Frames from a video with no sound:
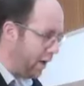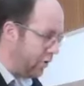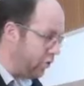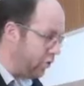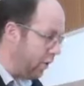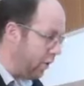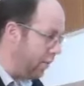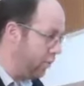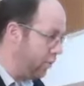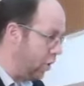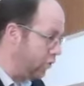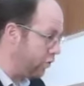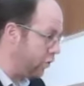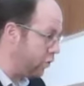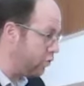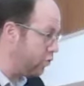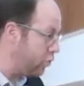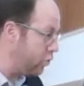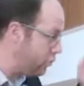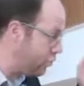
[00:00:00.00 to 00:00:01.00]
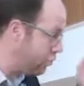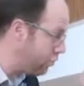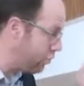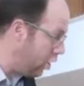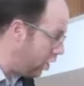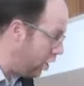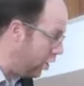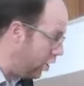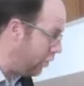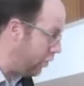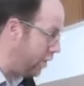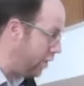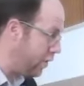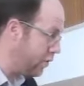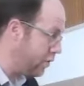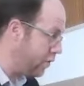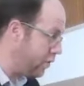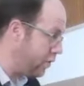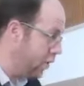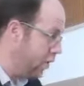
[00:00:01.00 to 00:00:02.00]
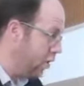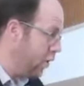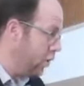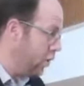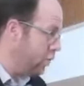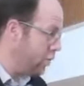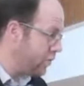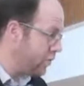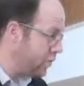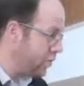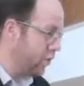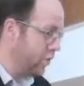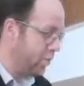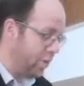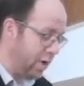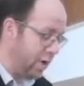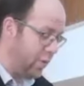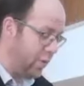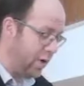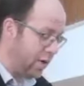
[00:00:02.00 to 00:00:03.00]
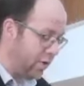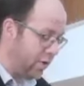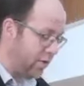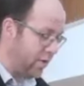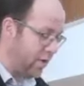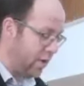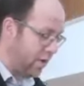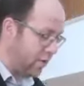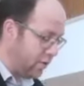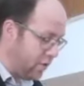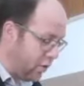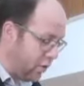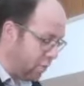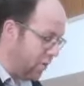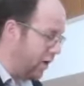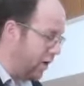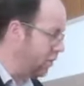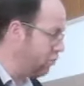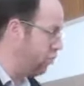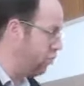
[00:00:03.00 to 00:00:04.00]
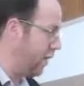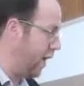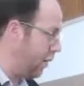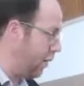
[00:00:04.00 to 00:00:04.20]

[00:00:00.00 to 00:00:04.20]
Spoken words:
Okay, so I'm not, so to stir it would still be, we can see there'd still be an issue.